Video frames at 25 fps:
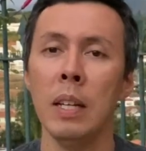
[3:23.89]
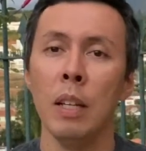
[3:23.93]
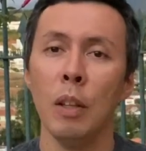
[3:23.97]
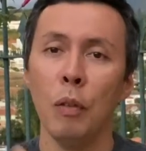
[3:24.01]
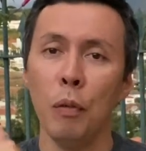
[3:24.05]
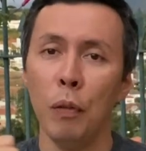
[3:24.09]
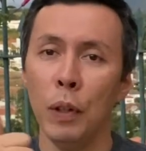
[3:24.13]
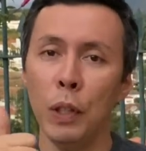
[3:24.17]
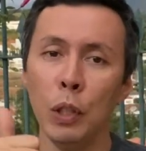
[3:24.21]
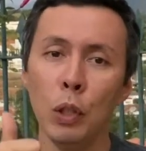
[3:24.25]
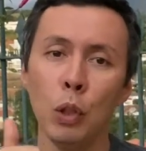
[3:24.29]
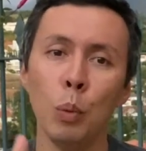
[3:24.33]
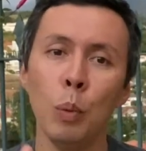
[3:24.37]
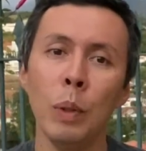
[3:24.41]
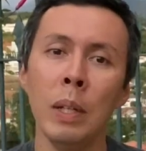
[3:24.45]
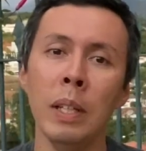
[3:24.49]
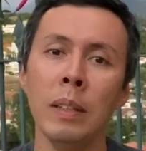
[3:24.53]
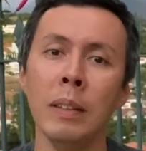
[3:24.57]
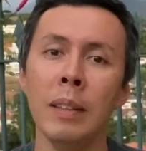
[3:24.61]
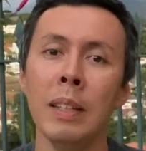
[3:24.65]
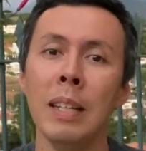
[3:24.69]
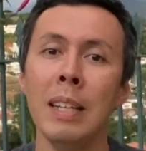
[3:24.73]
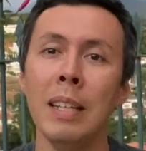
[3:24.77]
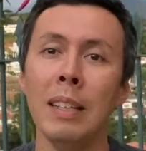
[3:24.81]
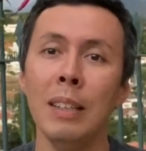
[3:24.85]
First one,
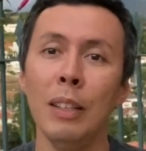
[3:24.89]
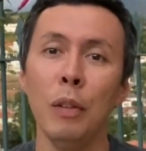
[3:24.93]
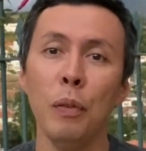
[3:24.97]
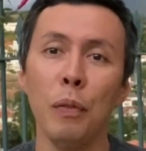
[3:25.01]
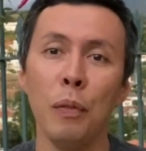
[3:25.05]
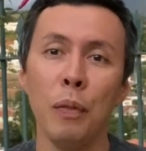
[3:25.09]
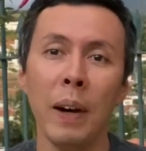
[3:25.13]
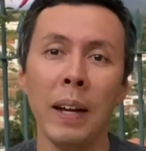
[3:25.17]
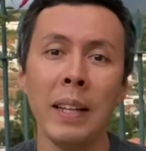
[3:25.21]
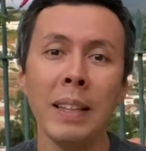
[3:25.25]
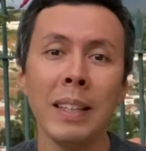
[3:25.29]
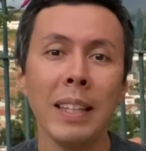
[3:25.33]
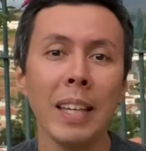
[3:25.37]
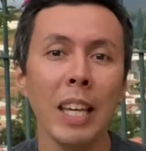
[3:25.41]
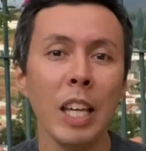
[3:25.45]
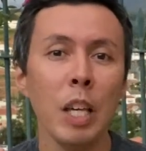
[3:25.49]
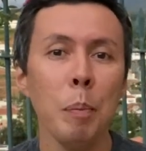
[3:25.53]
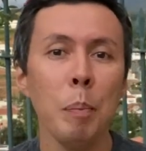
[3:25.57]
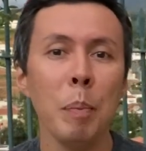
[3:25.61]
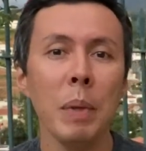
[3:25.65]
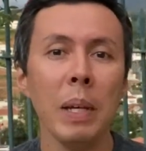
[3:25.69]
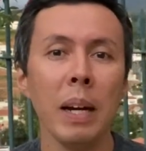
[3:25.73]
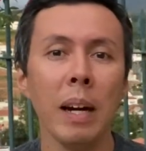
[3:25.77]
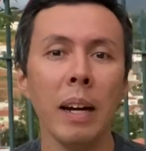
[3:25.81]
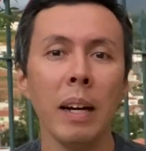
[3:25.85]
define
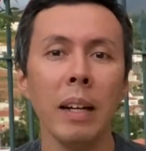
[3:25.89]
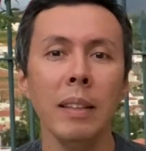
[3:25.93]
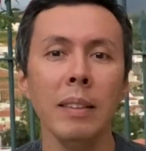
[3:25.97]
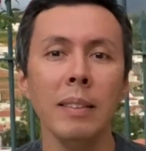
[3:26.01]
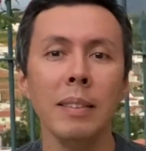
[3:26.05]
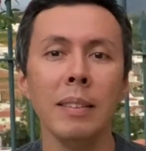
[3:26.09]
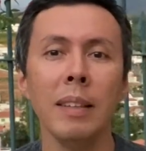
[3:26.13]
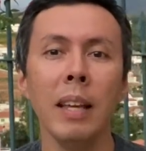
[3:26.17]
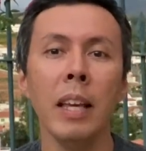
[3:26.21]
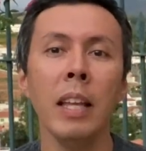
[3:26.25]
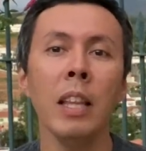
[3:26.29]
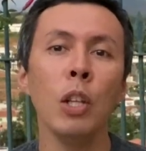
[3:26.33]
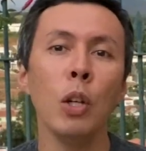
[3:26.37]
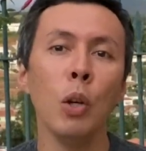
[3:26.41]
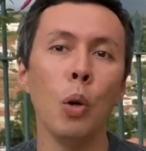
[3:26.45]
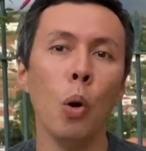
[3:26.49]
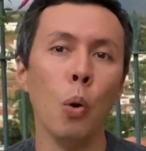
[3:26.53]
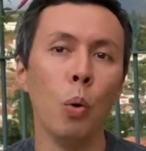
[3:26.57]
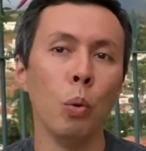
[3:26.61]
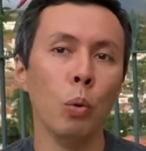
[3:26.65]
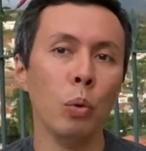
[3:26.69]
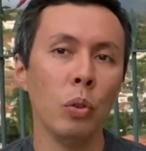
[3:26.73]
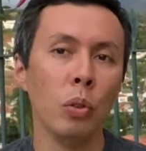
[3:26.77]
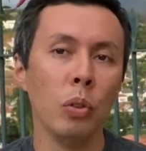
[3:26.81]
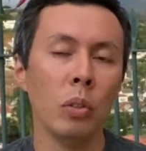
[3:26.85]
KPIs and
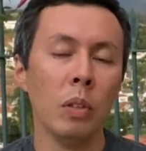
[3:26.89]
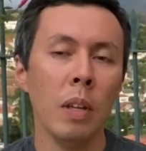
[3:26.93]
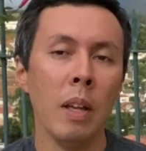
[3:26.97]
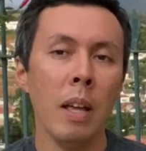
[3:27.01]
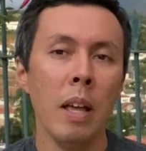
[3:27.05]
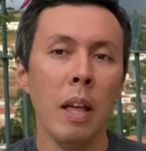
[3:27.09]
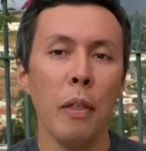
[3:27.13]
goals.